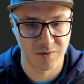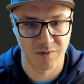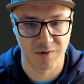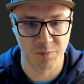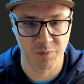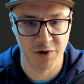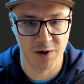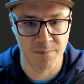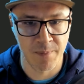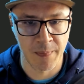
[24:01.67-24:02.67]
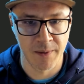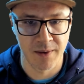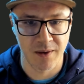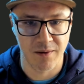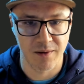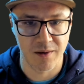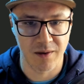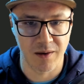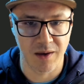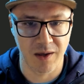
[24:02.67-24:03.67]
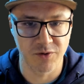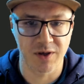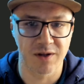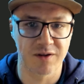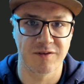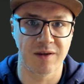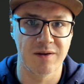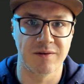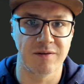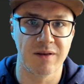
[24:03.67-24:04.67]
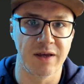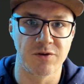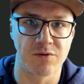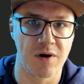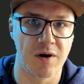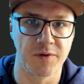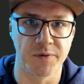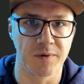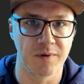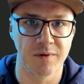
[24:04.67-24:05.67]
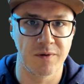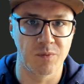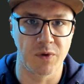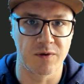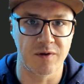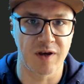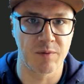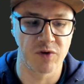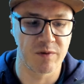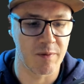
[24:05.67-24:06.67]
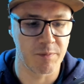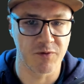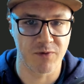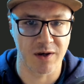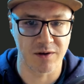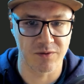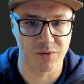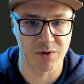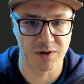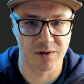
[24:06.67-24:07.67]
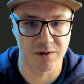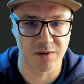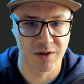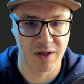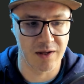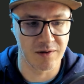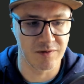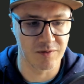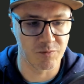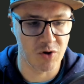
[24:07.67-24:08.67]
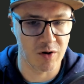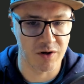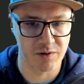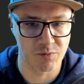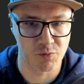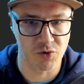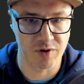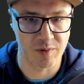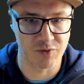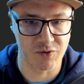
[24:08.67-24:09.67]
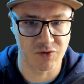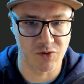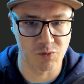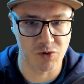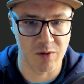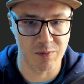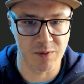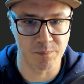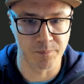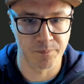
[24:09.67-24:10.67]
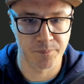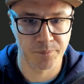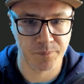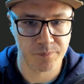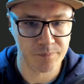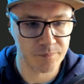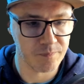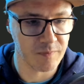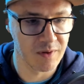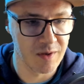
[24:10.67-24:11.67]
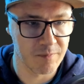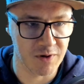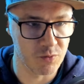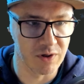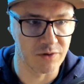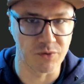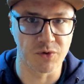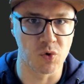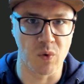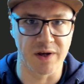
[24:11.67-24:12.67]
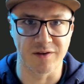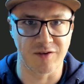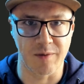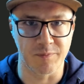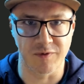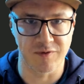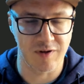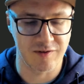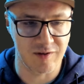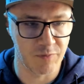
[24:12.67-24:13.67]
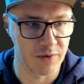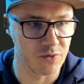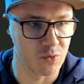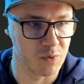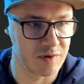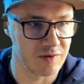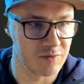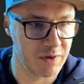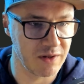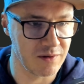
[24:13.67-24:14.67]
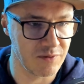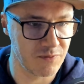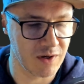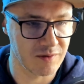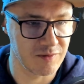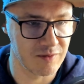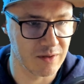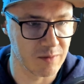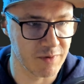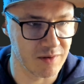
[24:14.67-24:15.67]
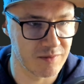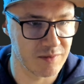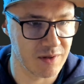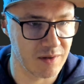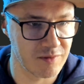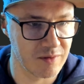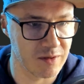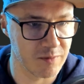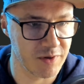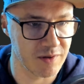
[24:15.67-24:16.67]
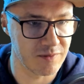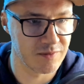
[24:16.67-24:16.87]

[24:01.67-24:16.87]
appear, and you can extend it later on with the time remap effect or in a editing program, so it's no problem. But I really don't know why this happens. It has something to do with this bandit effect. It's a little bit, it's a little bit